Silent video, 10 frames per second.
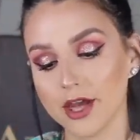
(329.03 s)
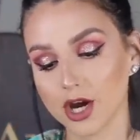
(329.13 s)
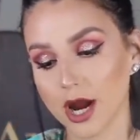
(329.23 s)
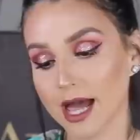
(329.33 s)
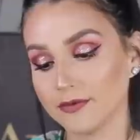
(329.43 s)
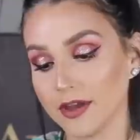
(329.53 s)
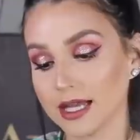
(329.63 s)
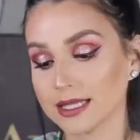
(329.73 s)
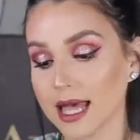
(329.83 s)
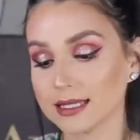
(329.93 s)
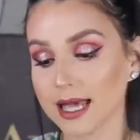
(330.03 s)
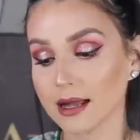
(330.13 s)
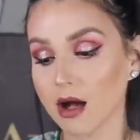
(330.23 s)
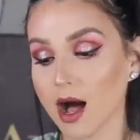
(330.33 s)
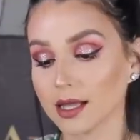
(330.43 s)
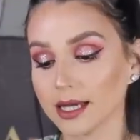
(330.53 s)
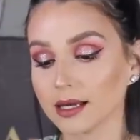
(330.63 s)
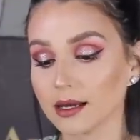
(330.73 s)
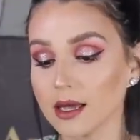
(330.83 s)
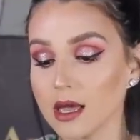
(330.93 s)
their advanced
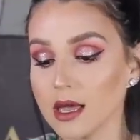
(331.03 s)
anti-colic